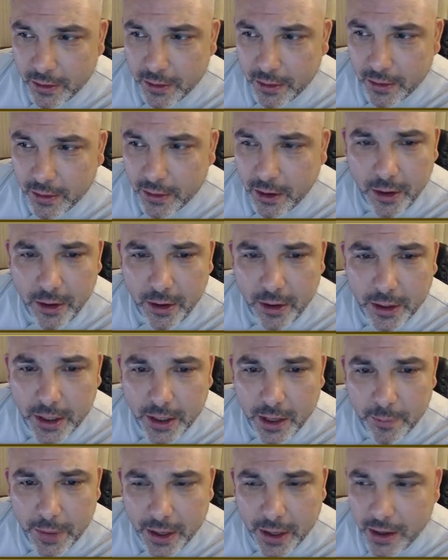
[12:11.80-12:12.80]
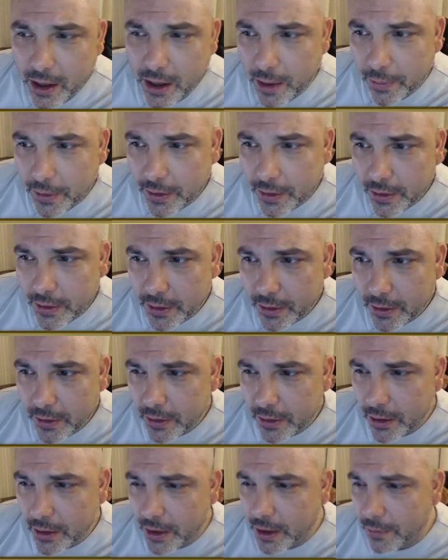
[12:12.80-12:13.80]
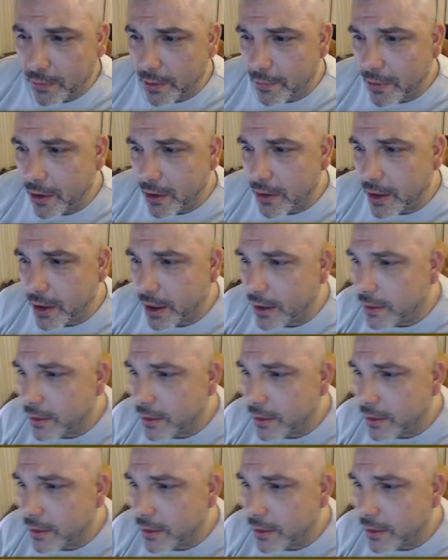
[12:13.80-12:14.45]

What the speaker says: Oh, it came back up. It came up. Okay.